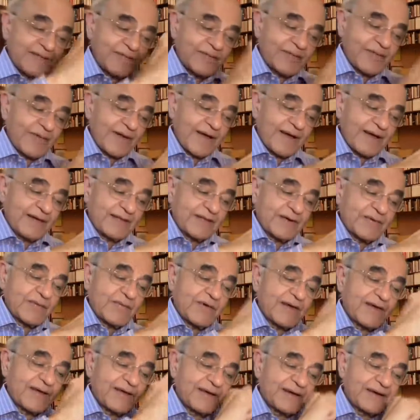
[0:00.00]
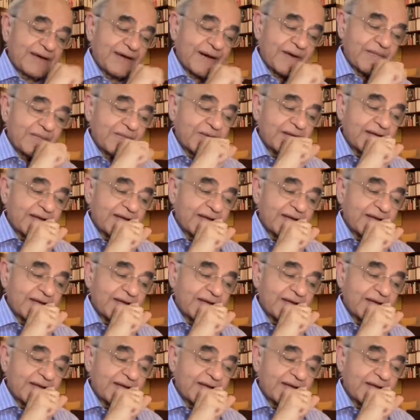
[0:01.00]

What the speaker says: Fly the way Kamble